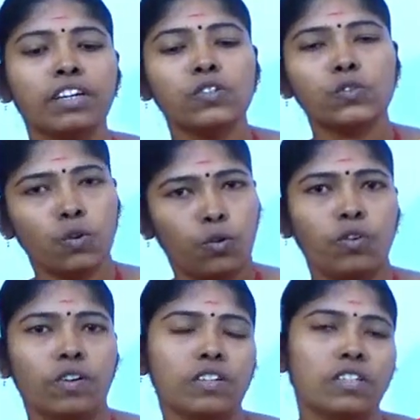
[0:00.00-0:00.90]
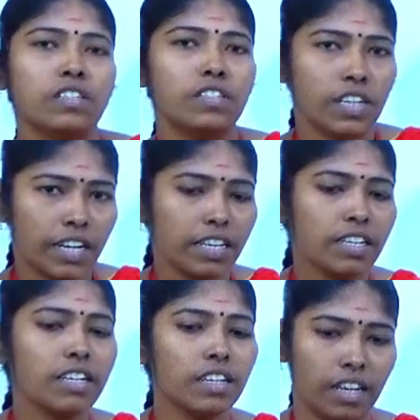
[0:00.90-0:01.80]
So
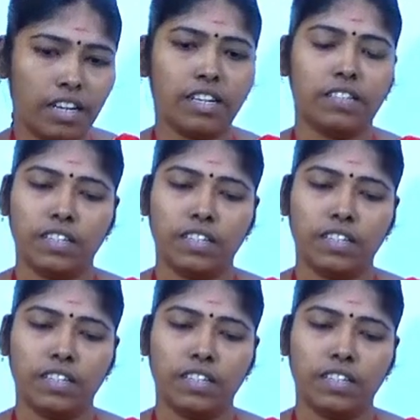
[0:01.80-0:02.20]
studying data